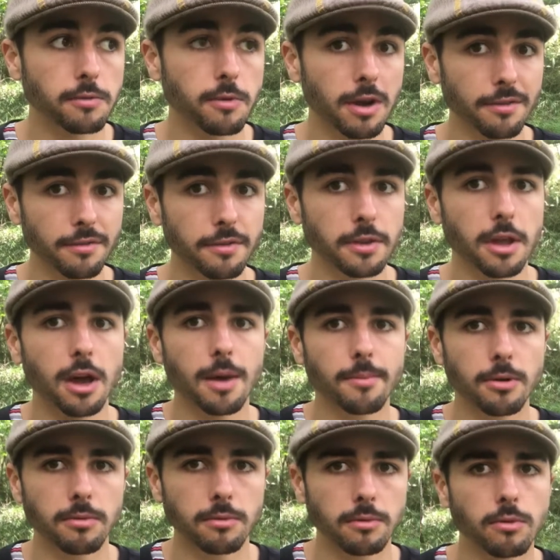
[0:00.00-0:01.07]
rather than our
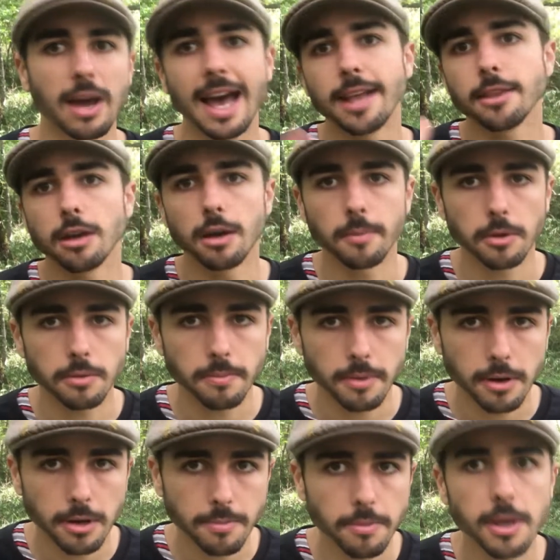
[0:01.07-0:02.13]
modern
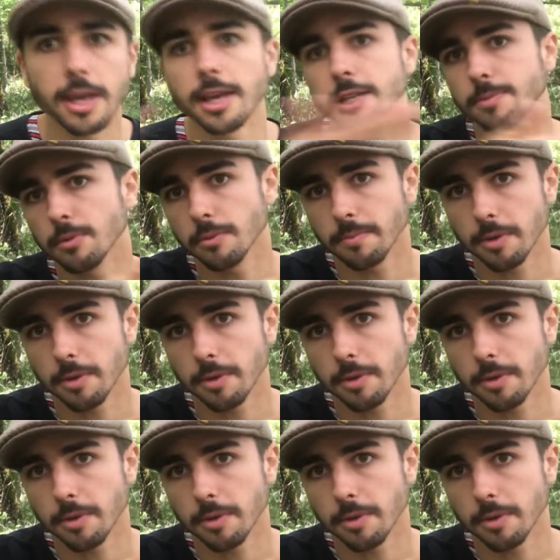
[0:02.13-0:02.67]
period, but his modern